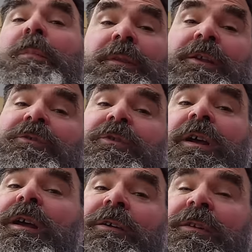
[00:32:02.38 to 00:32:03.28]
but that's sure a
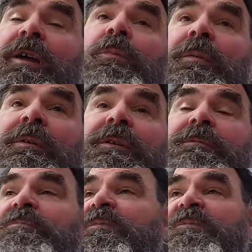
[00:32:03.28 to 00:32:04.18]
heck of a lot more
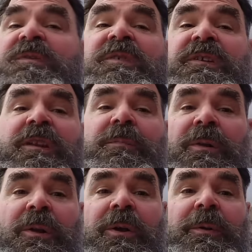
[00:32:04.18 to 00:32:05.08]
than 15
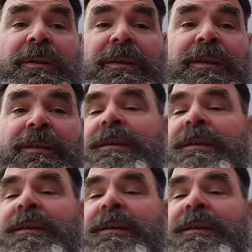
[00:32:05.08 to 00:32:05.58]
below, isn't it?